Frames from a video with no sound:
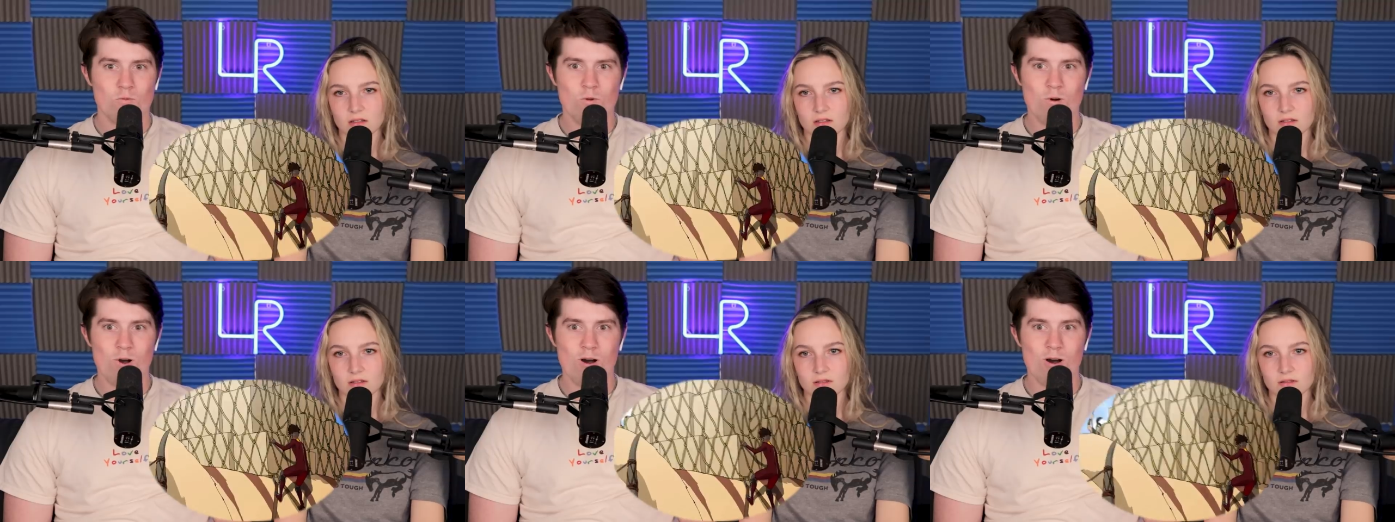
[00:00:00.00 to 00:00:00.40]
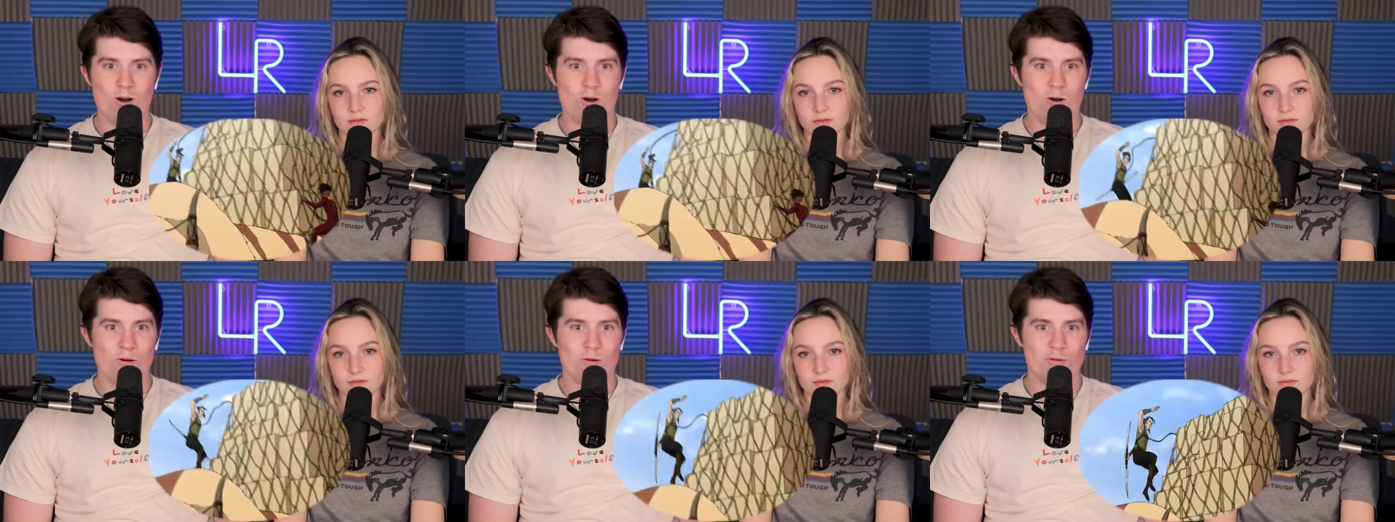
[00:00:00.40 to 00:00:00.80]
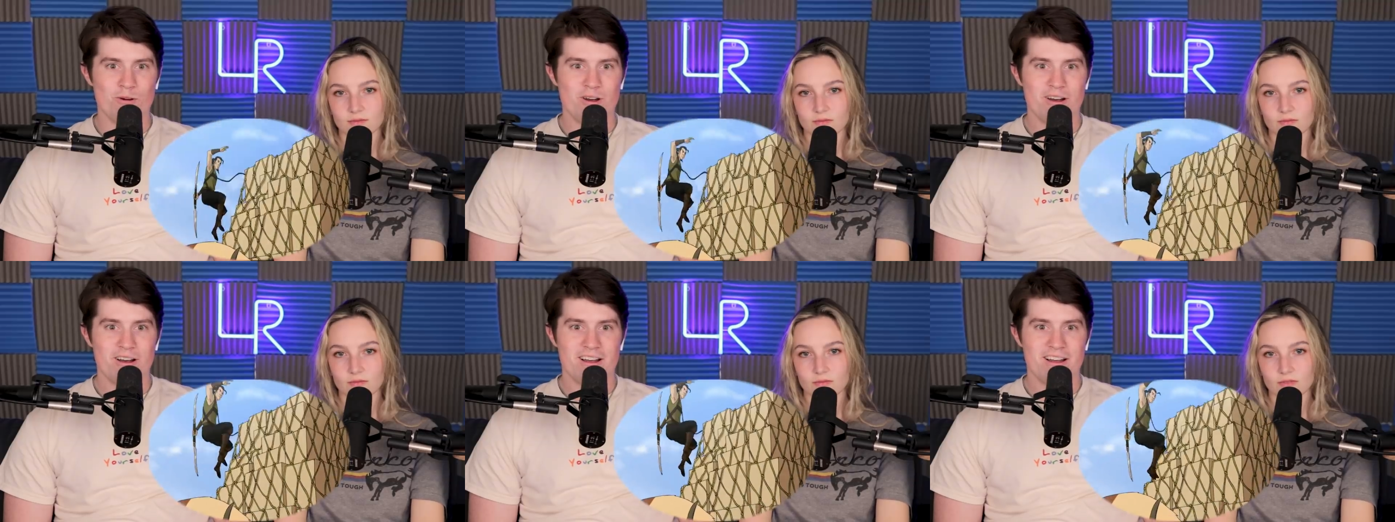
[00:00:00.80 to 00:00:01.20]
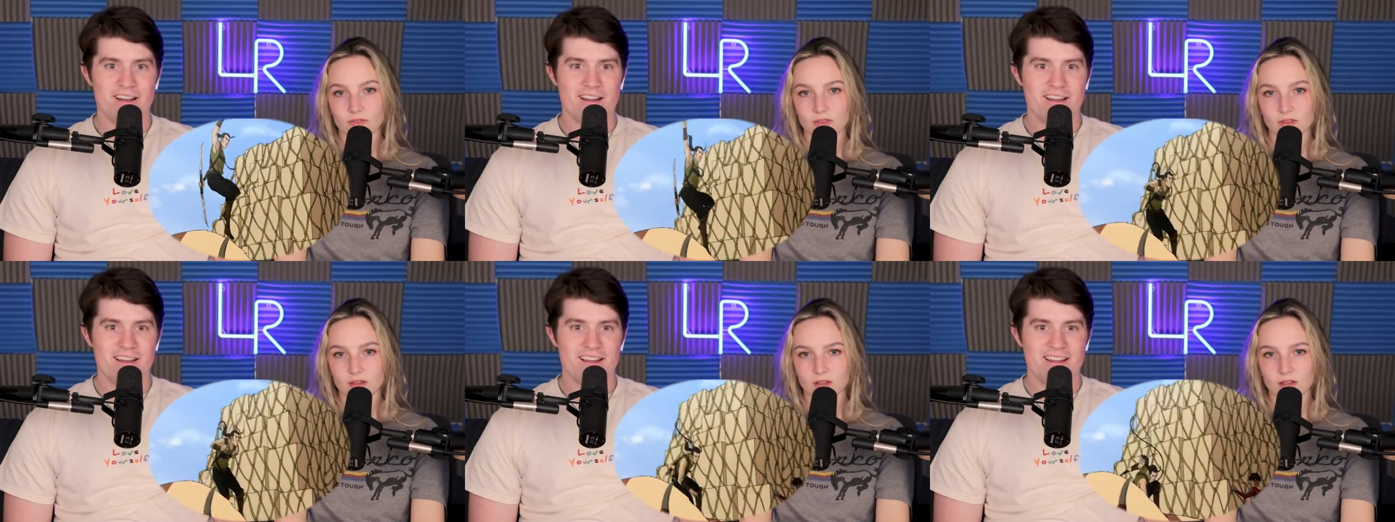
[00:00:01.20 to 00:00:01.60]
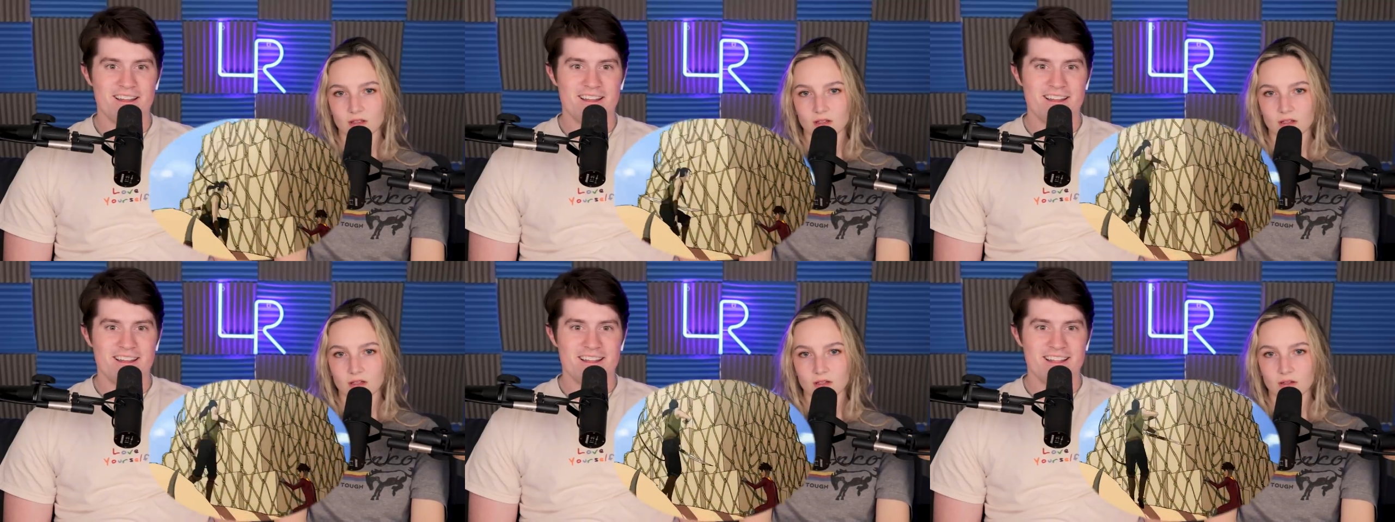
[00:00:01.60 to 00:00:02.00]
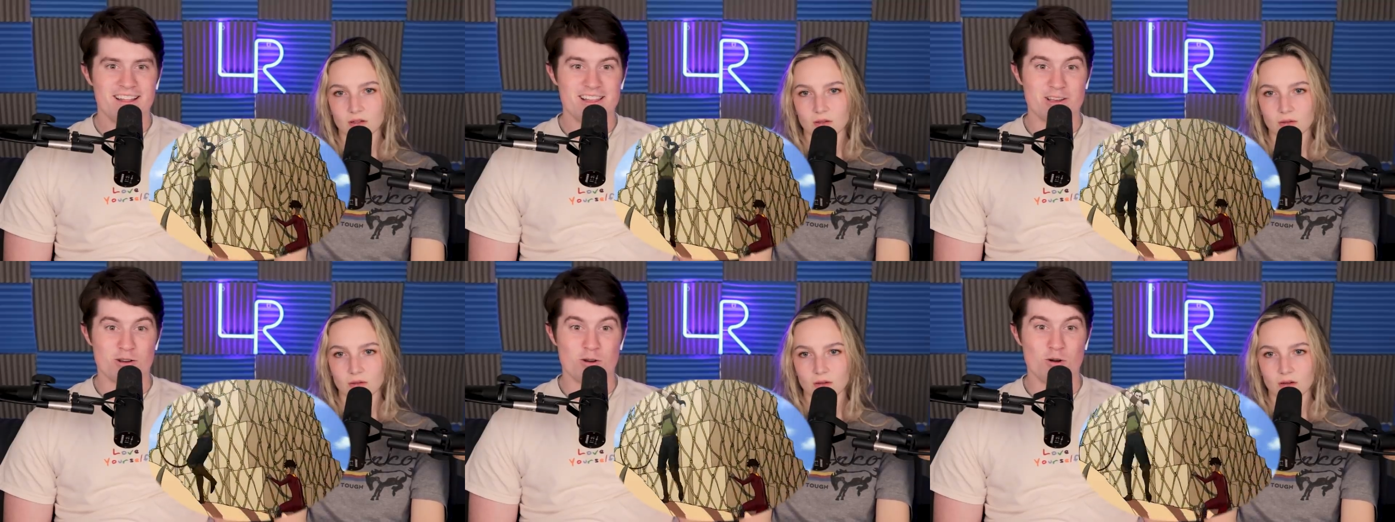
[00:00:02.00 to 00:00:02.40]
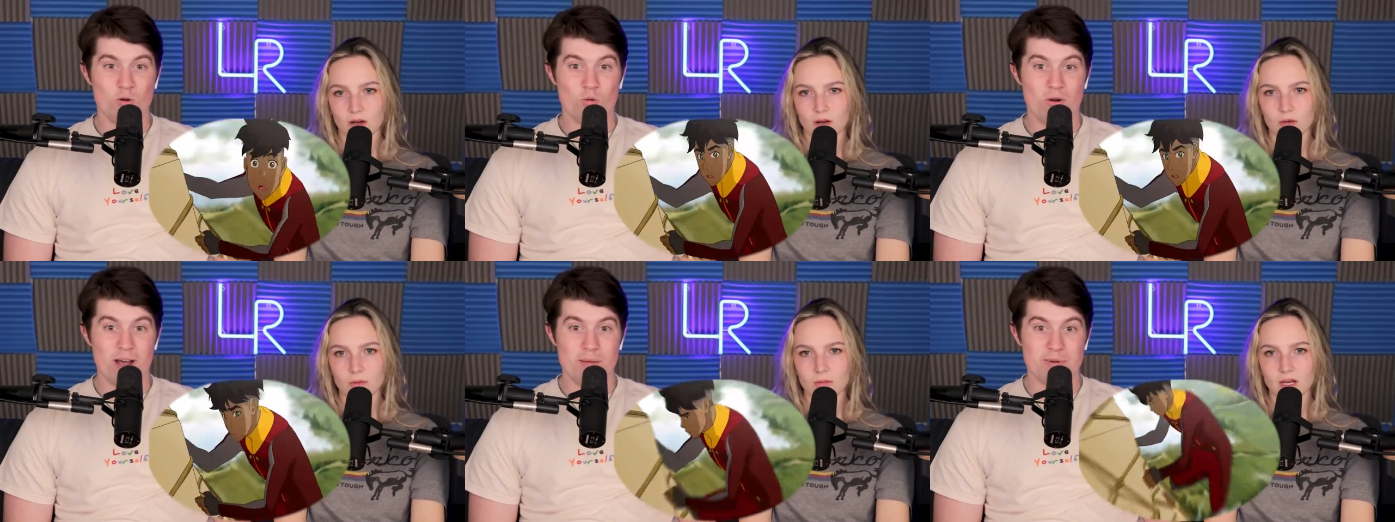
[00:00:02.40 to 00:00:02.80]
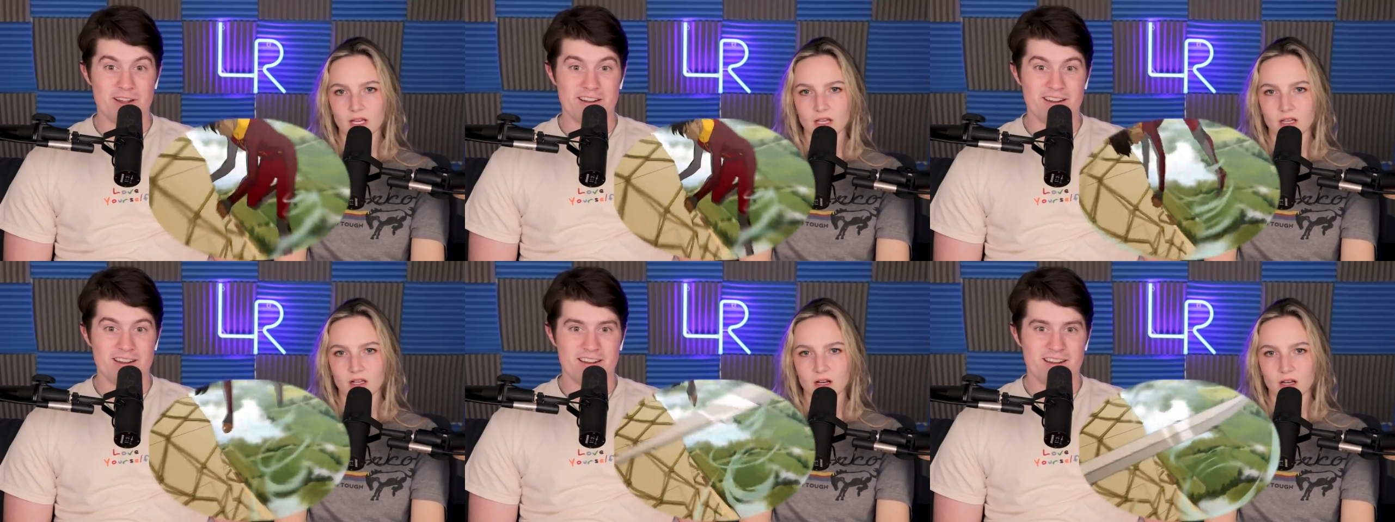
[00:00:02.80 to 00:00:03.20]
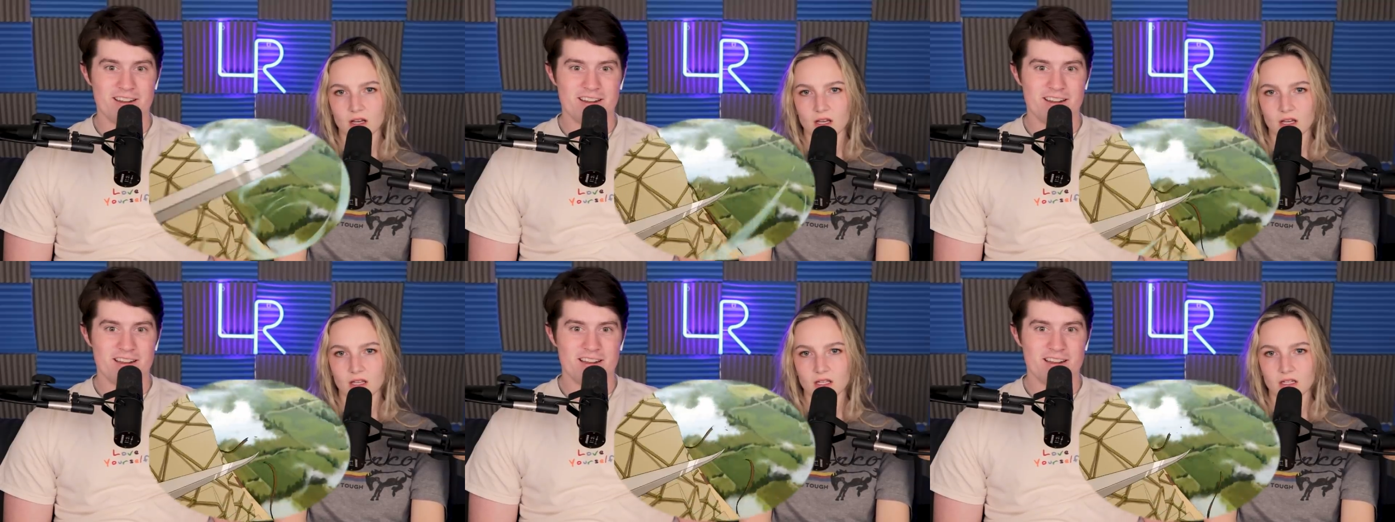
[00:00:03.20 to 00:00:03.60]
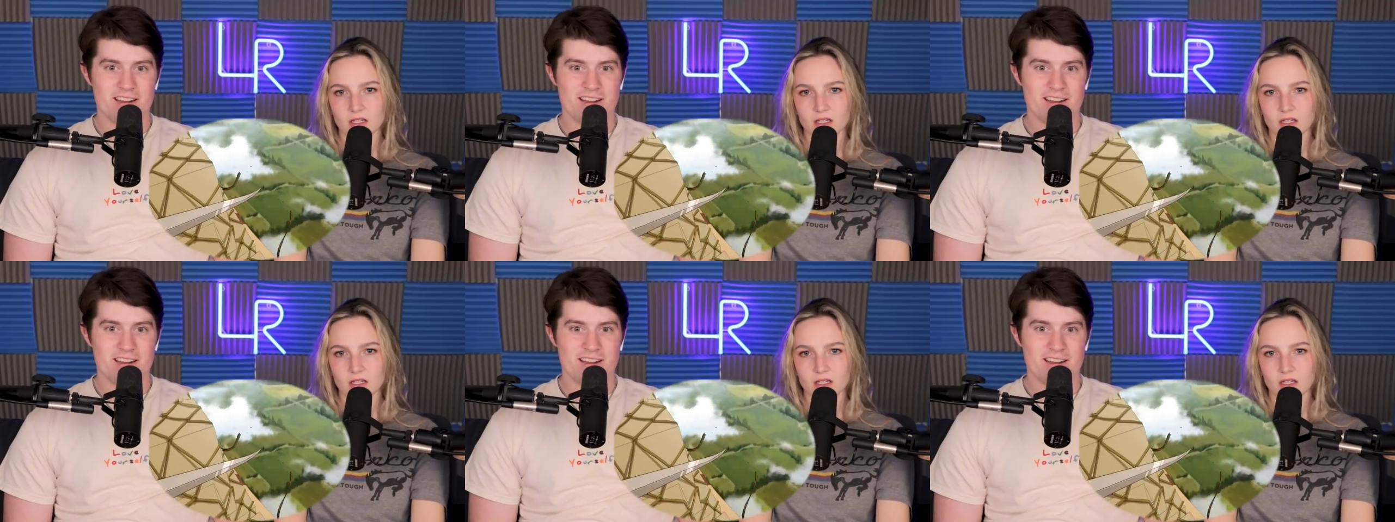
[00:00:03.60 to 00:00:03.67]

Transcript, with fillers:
Speaker 1: Whoa. That's a cool oh weapon. Oh my